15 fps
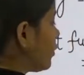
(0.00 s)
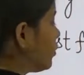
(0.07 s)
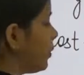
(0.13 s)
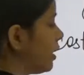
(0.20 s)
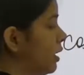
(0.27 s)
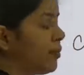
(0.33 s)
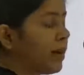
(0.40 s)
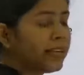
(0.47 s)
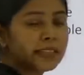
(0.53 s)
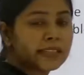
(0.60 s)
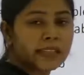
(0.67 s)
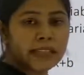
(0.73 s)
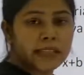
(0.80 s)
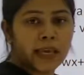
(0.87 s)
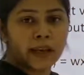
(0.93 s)
to minimize
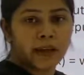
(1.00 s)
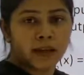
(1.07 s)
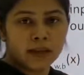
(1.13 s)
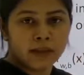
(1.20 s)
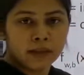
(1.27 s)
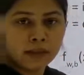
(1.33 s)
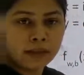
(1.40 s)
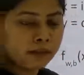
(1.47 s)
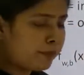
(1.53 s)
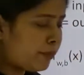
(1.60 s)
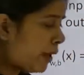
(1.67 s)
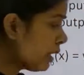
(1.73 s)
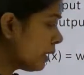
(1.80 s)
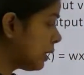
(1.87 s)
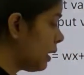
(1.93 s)
this error.
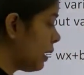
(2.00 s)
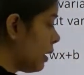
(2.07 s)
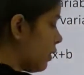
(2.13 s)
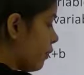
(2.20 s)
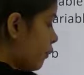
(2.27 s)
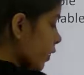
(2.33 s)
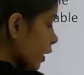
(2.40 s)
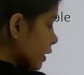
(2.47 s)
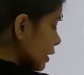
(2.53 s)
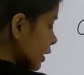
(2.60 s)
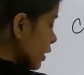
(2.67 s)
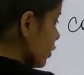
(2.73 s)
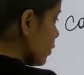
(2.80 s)
But one thing